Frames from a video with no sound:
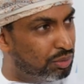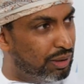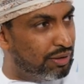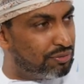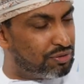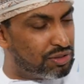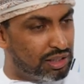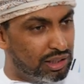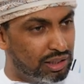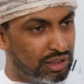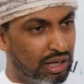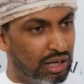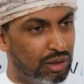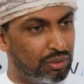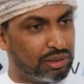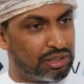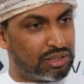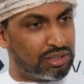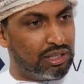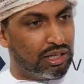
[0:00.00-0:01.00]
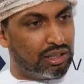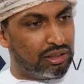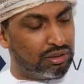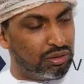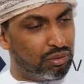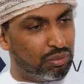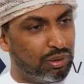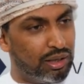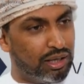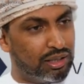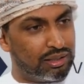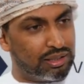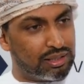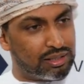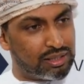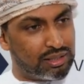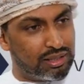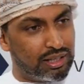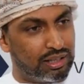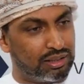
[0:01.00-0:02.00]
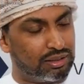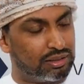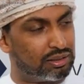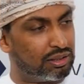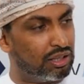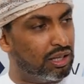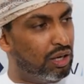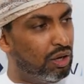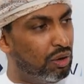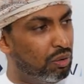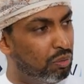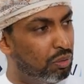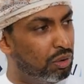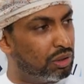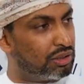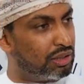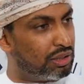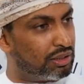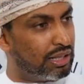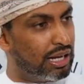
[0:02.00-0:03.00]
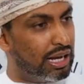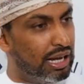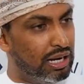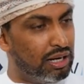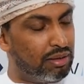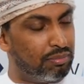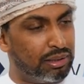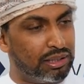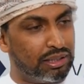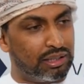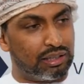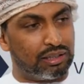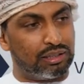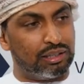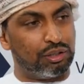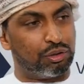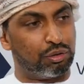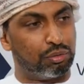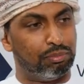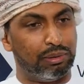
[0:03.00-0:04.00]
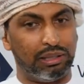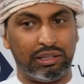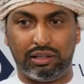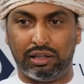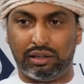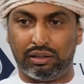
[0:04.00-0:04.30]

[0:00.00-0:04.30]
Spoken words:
We have seen how it's done. We understand what are the elements that need to be